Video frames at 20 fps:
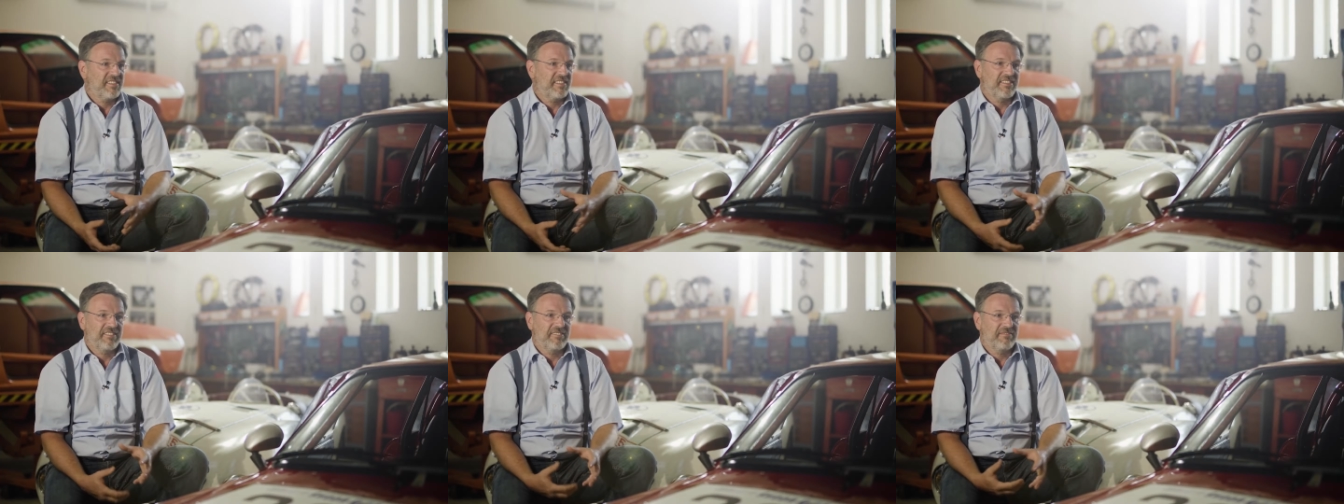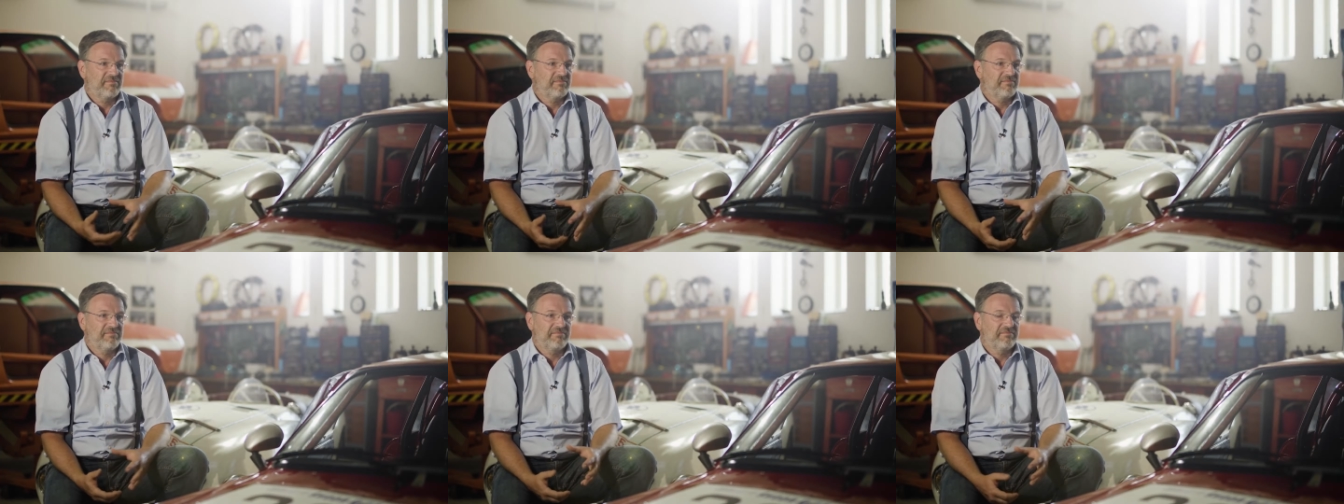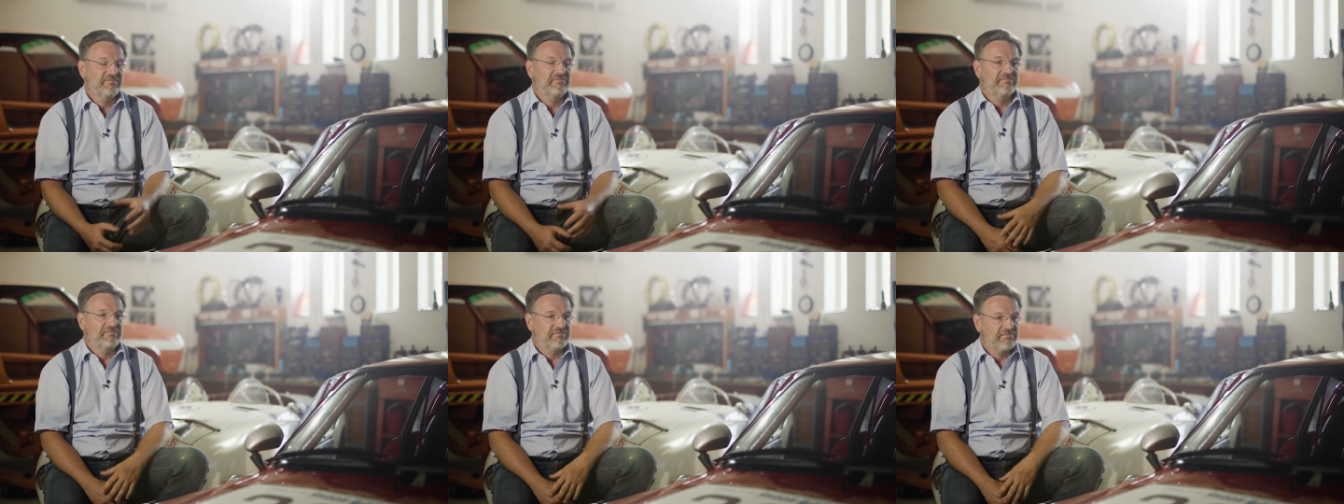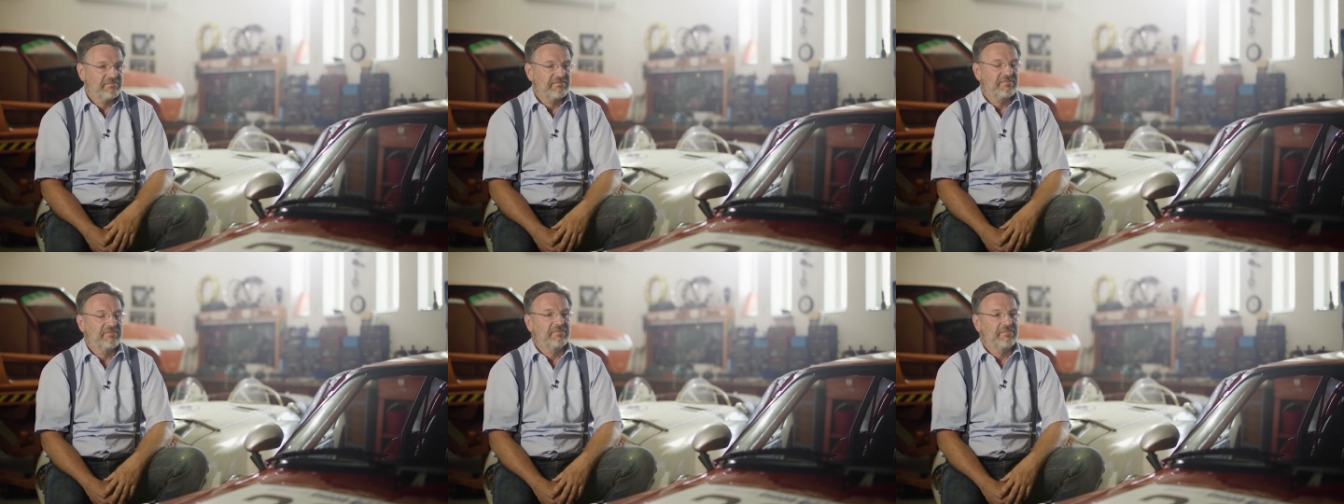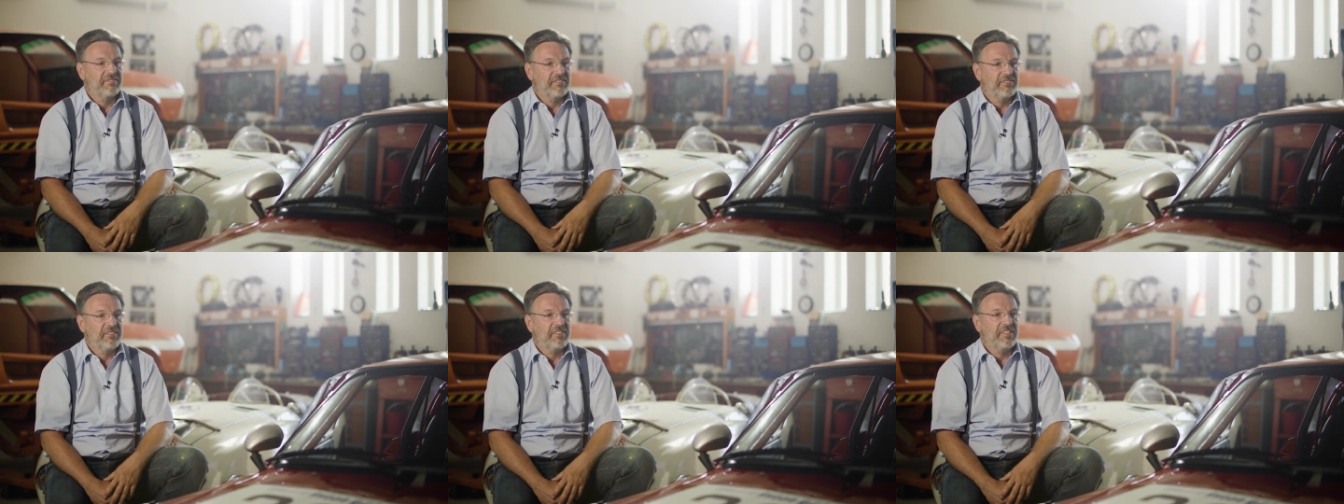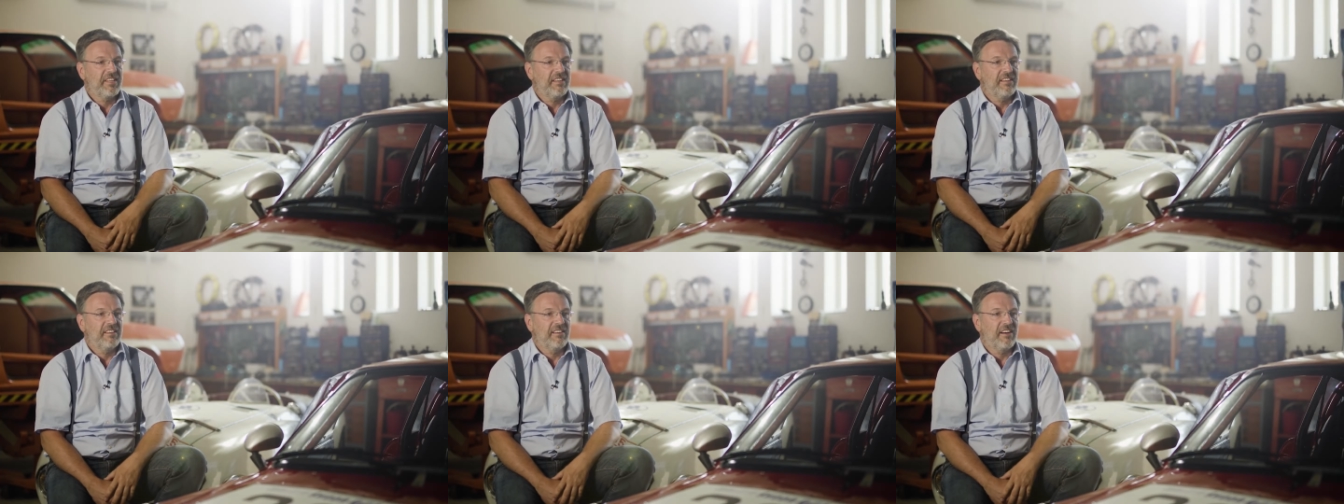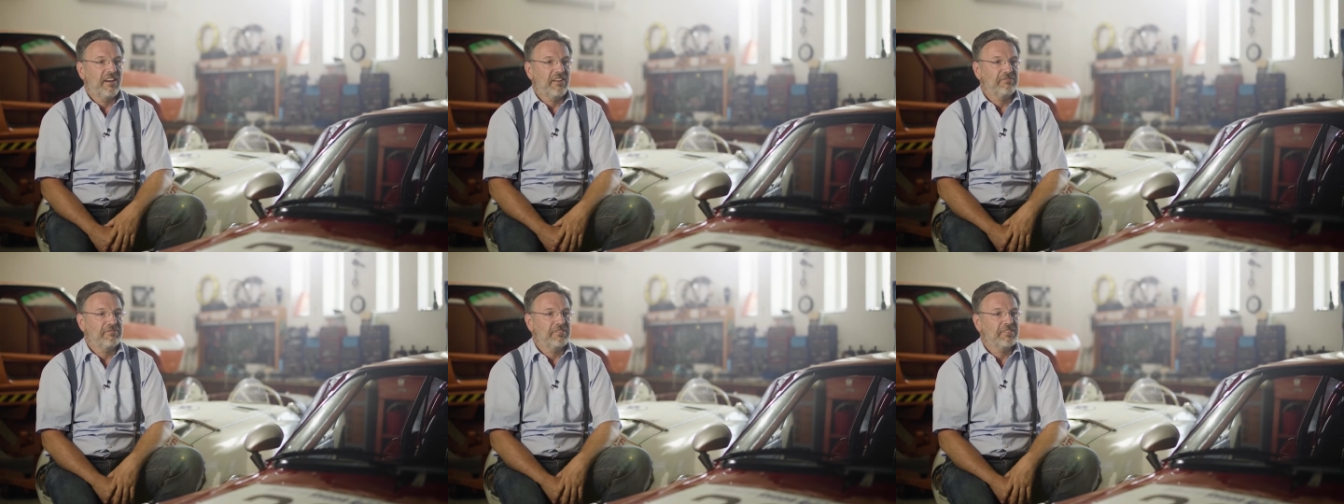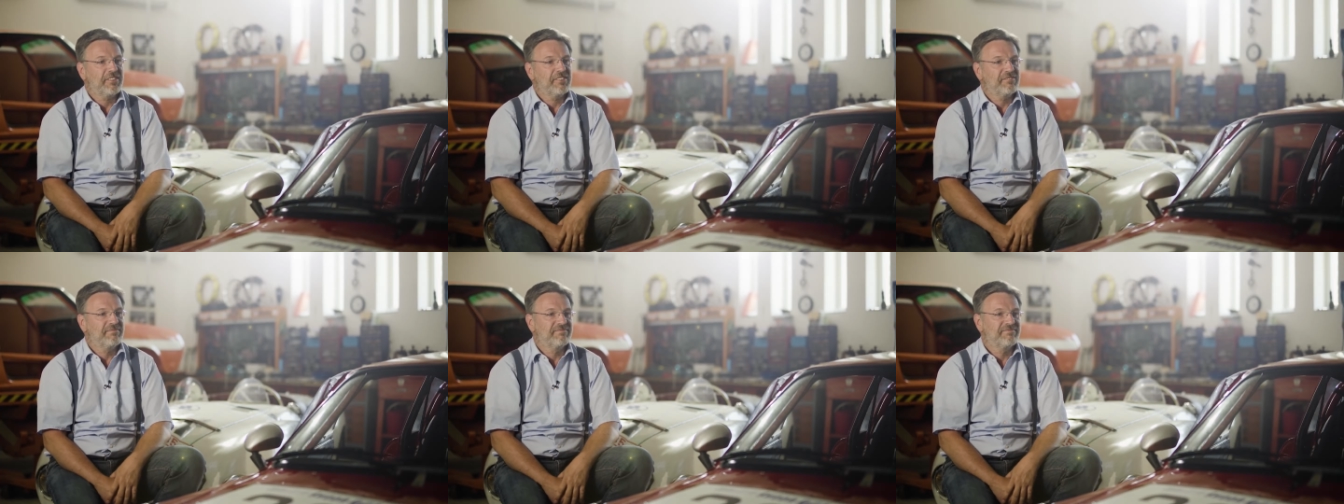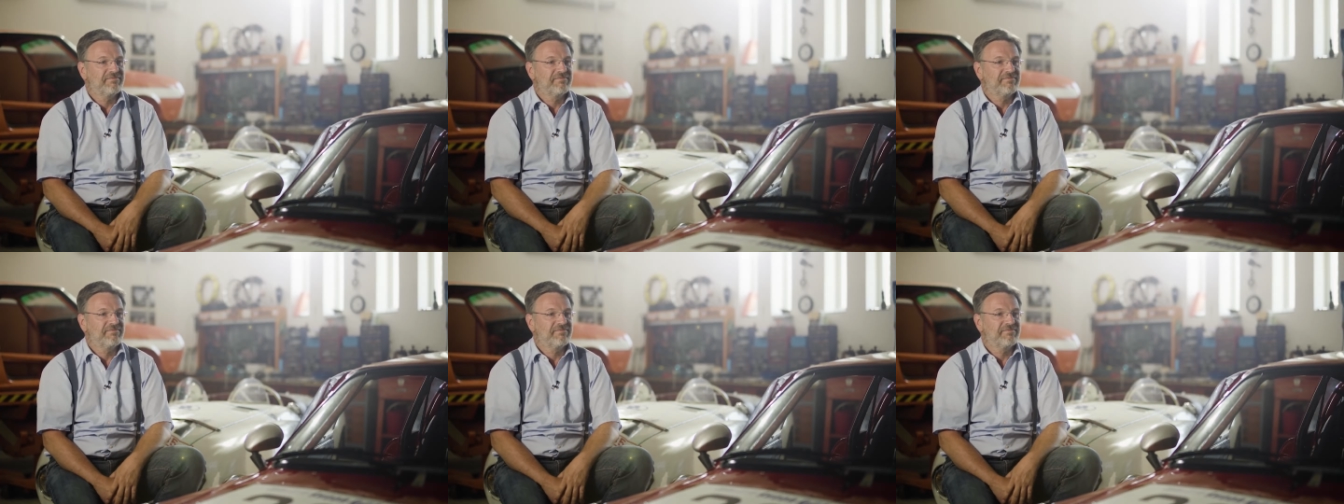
Uh, really hard work.